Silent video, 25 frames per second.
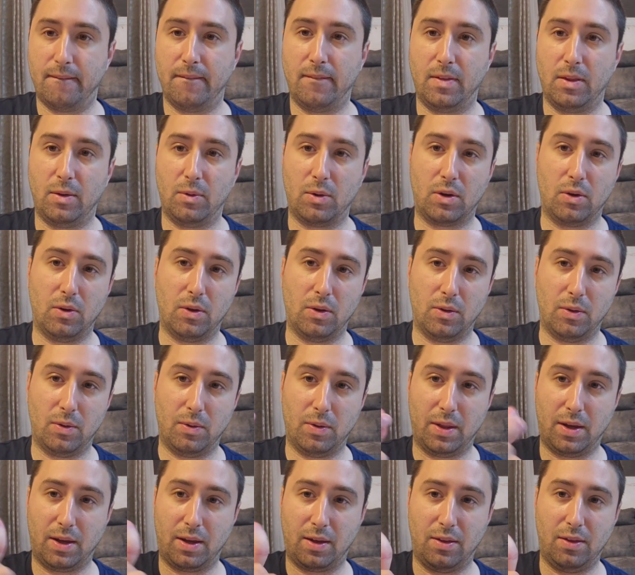And they would go
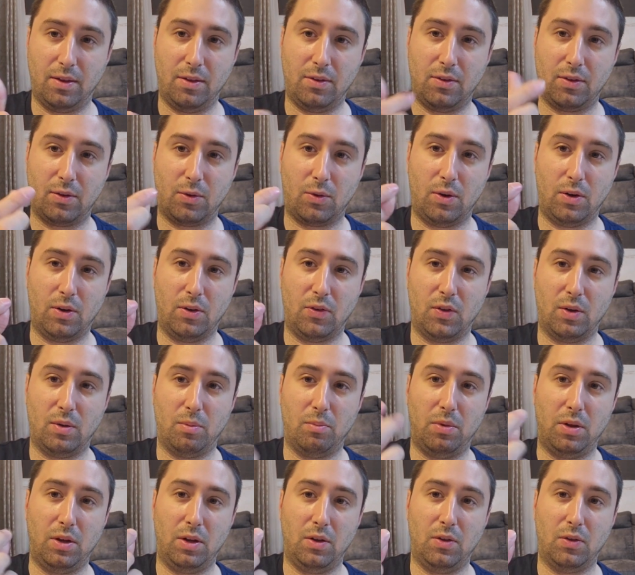like this, according to some
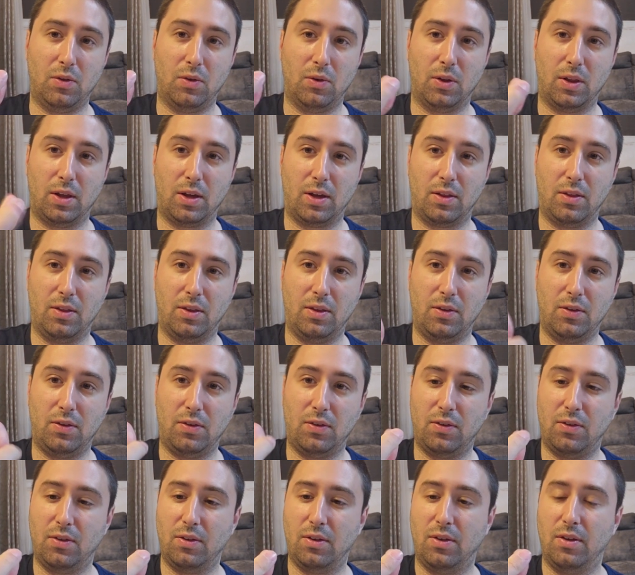opinions, or like
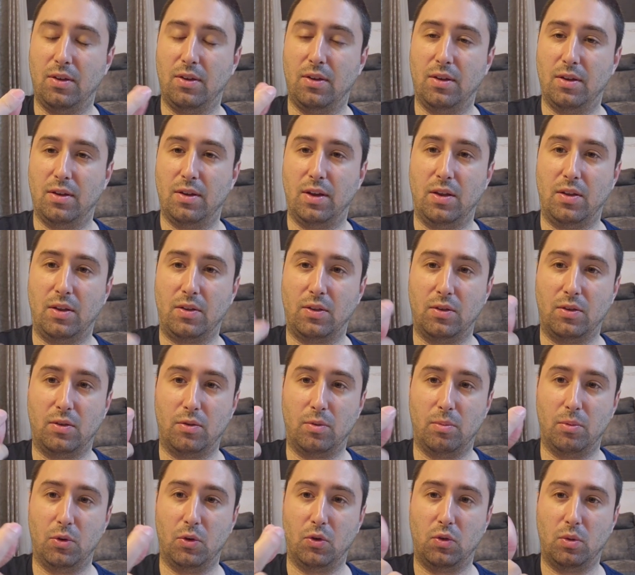this. I think this is
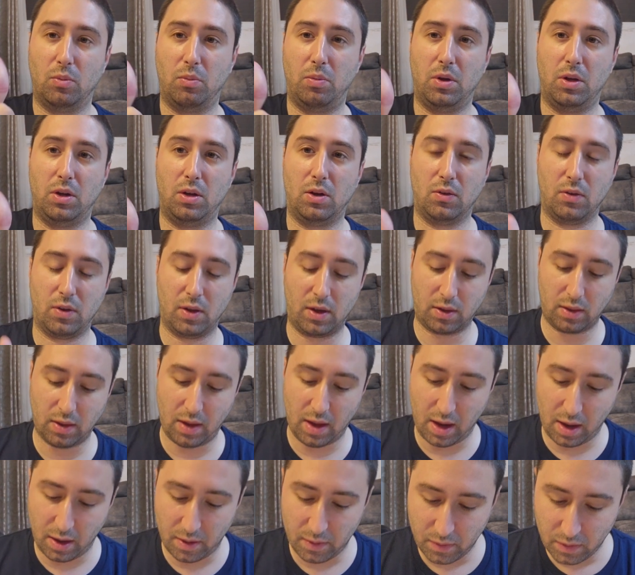most opinions like
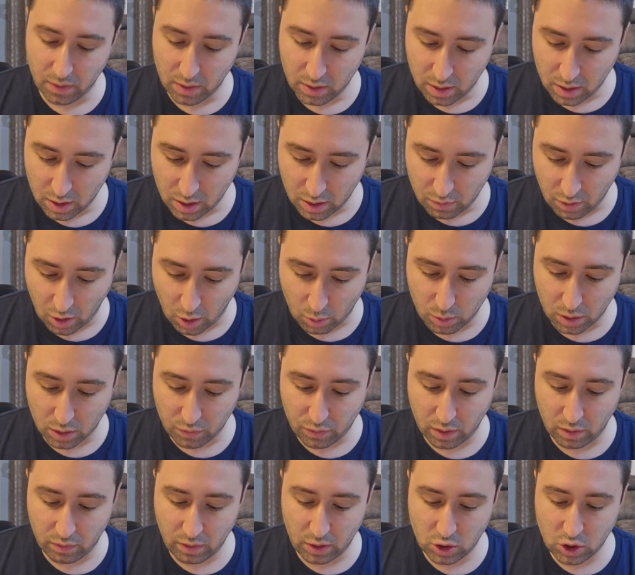that. But Omer
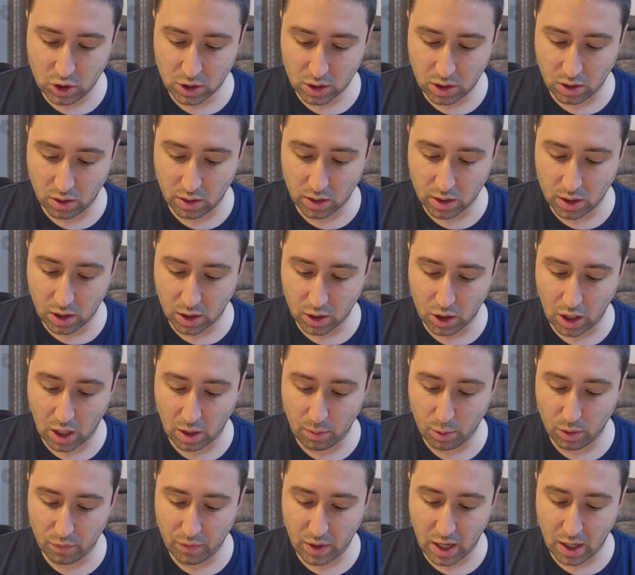Lefan of Ishi Kohen Gadol,
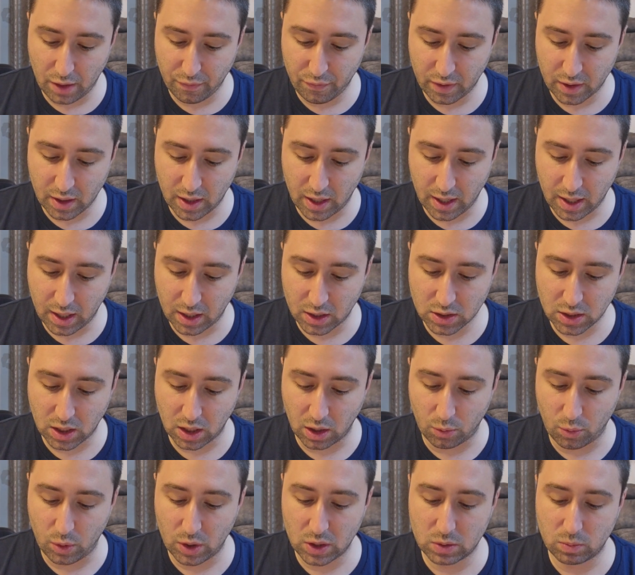Amor Behafik Achas
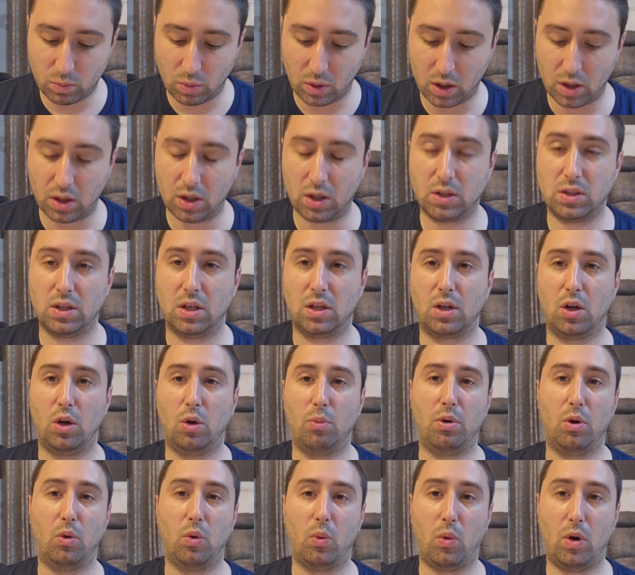Hal Ritzba, they say, go
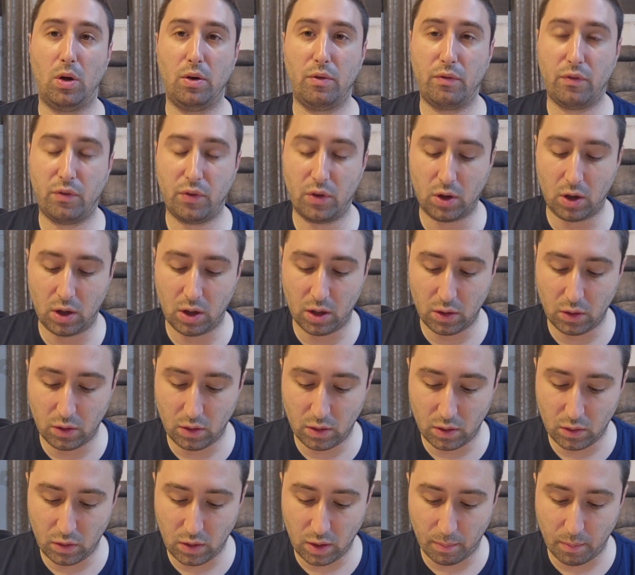put 1 foot on
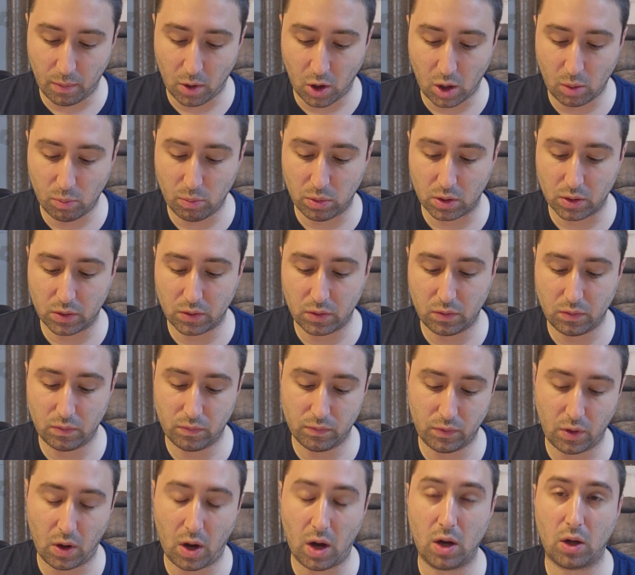the marble
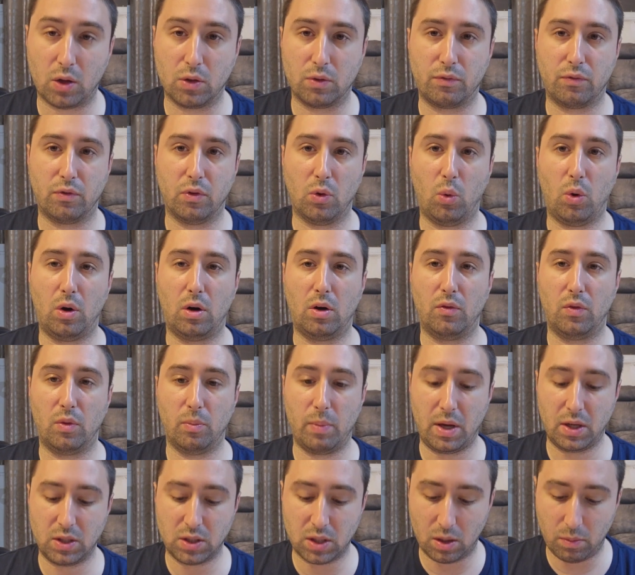tiled floor of the
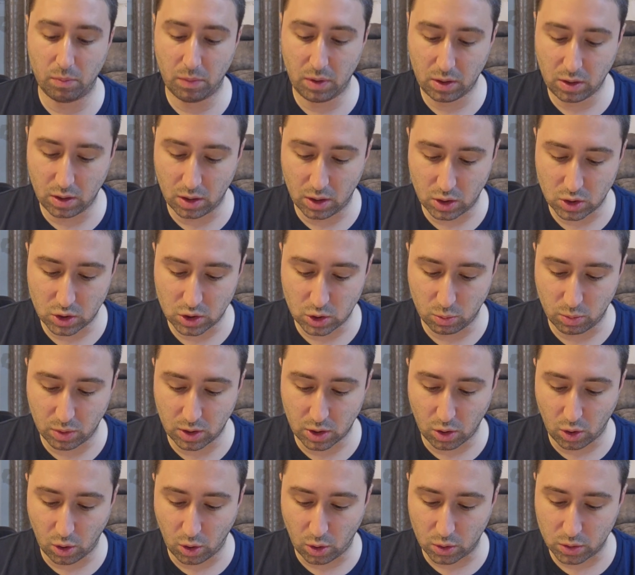Beis HaMikdash. It'll be
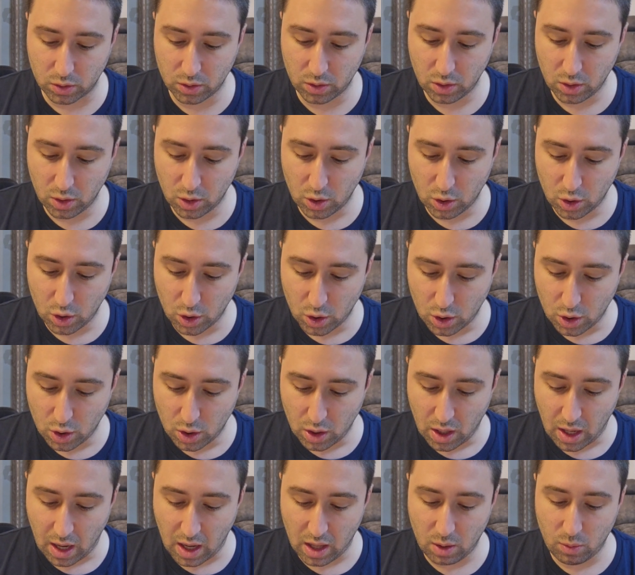cold.
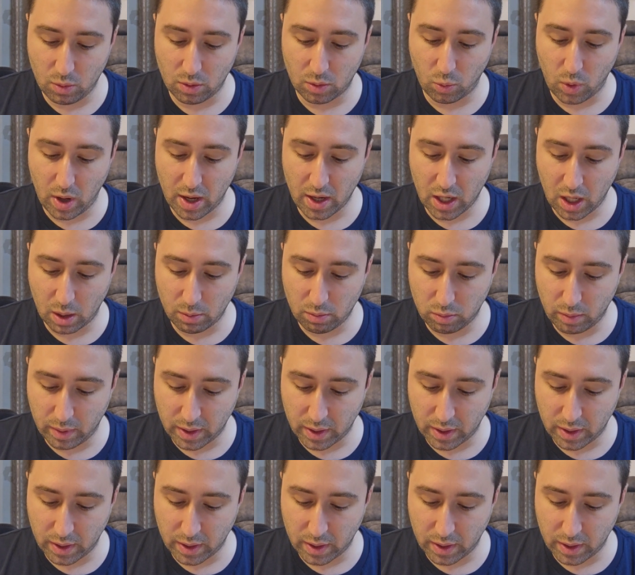And he would wake up.